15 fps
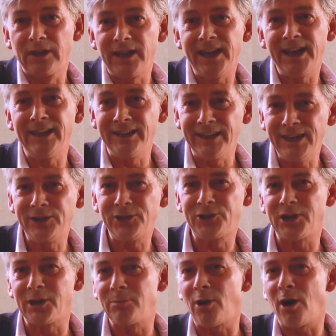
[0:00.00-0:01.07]
of the
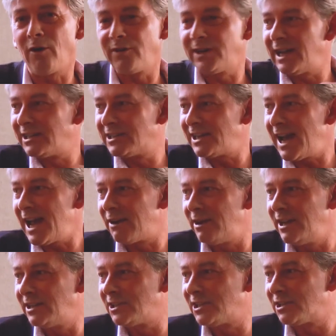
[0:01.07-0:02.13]
lay leadership of an
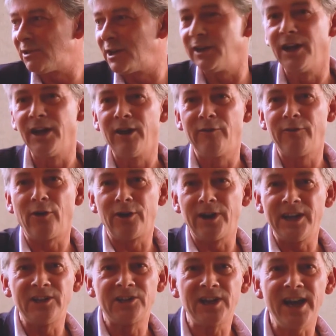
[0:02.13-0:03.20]
entire
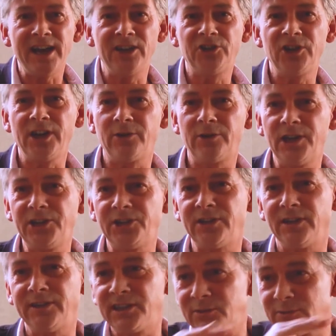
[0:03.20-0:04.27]
industry for an entire
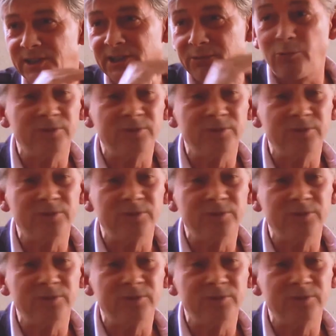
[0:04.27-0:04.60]
generation. And